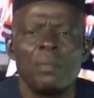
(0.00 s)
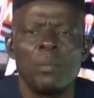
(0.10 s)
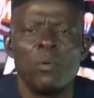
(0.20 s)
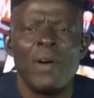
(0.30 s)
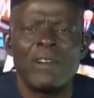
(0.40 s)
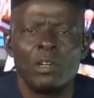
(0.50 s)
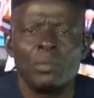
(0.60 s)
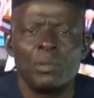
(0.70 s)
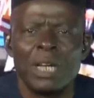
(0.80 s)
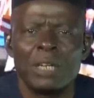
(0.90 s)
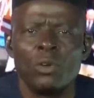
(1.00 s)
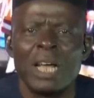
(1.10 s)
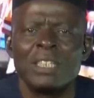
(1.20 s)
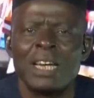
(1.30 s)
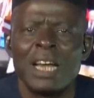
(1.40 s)
people who have contributed to
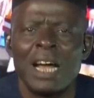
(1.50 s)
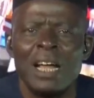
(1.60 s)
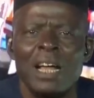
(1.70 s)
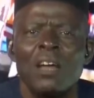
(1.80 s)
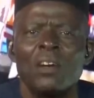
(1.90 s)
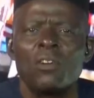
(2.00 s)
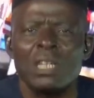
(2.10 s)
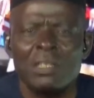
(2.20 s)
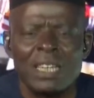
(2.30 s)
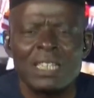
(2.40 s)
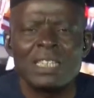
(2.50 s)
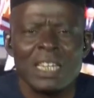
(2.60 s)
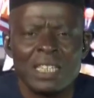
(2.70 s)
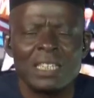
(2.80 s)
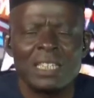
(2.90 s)
Nigeria. Cross River
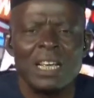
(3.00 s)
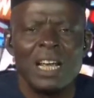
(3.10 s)
sits